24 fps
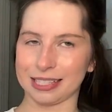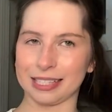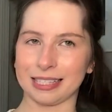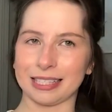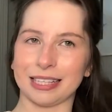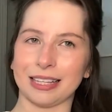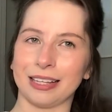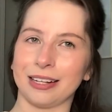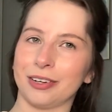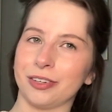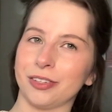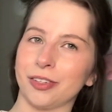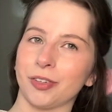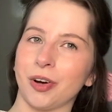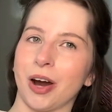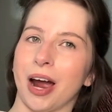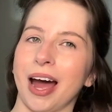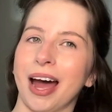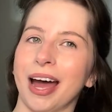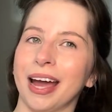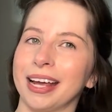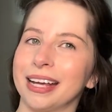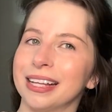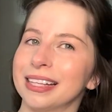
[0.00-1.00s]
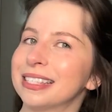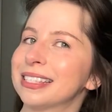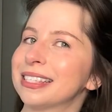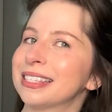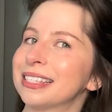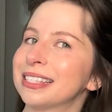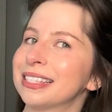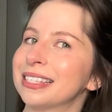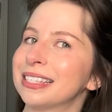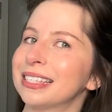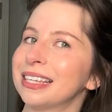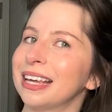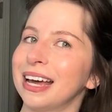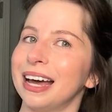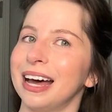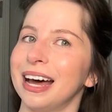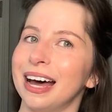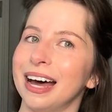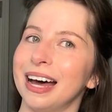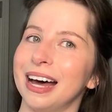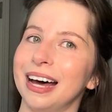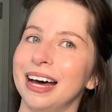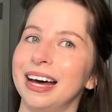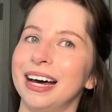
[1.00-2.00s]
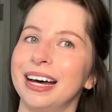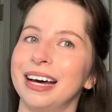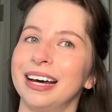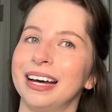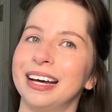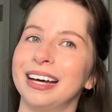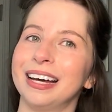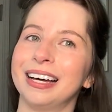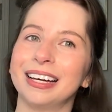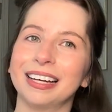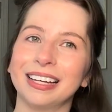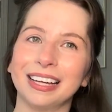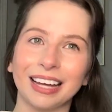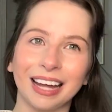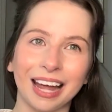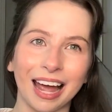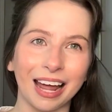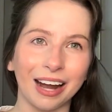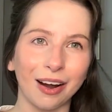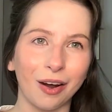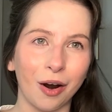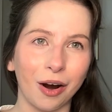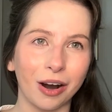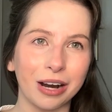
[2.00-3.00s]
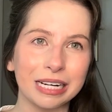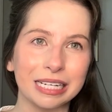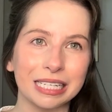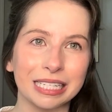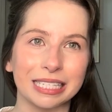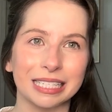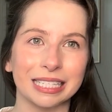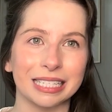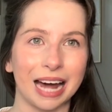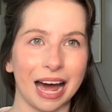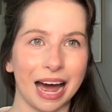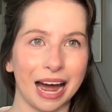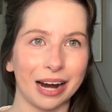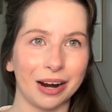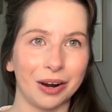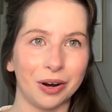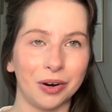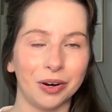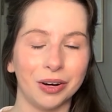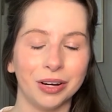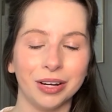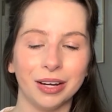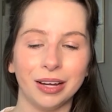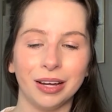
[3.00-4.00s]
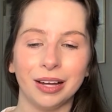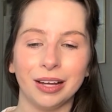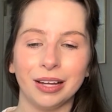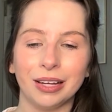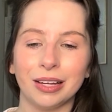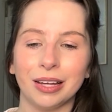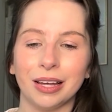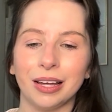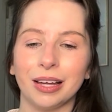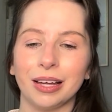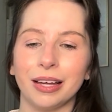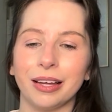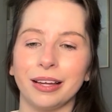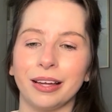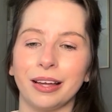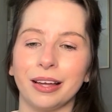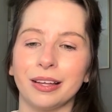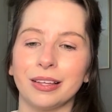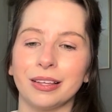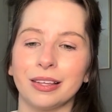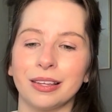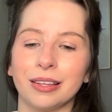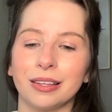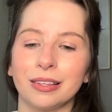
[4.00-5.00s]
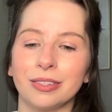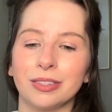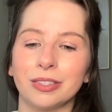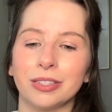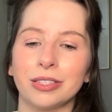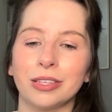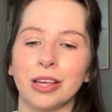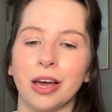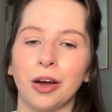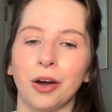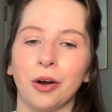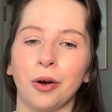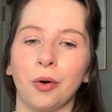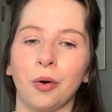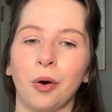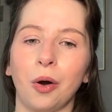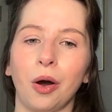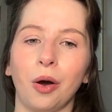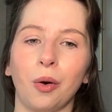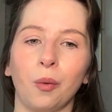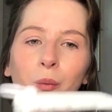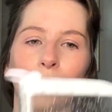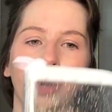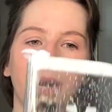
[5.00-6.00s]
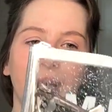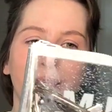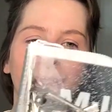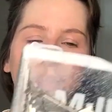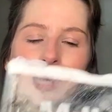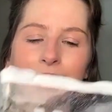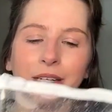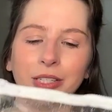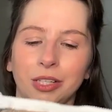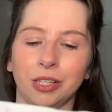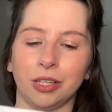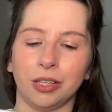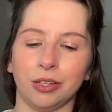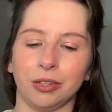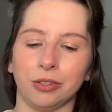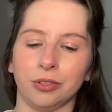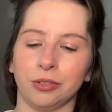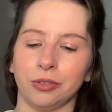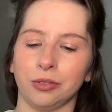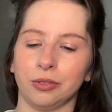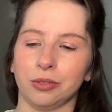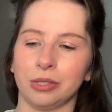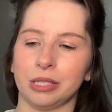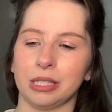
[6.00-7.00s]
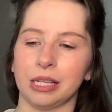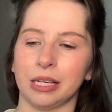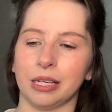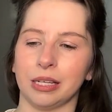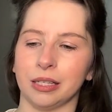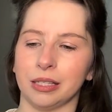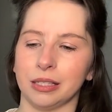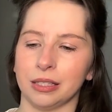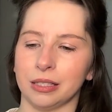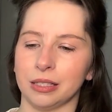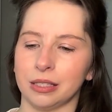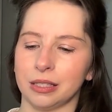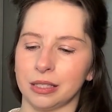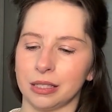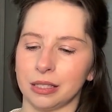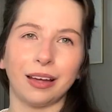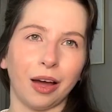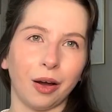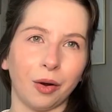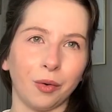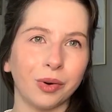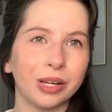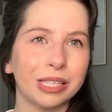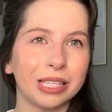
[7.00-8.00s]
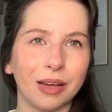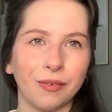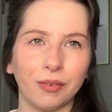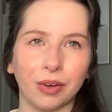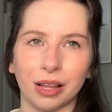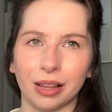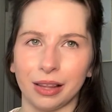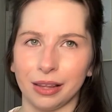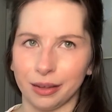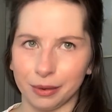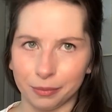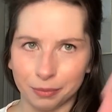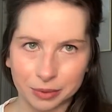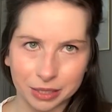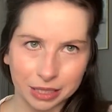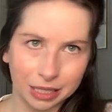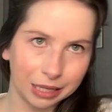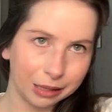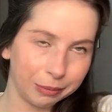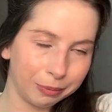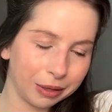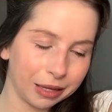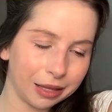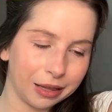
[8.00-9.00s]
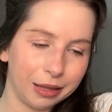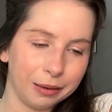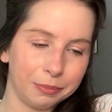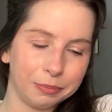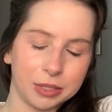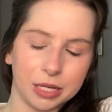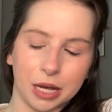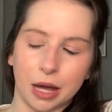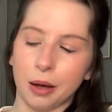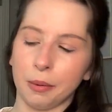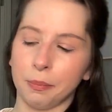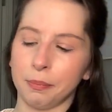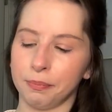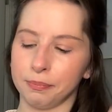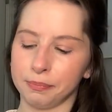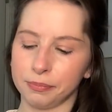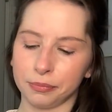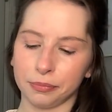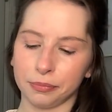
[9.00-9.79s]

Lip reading: It's a little dry. It's kind of hard to style. So what I like to use is I always have a clip to keep it clipped up.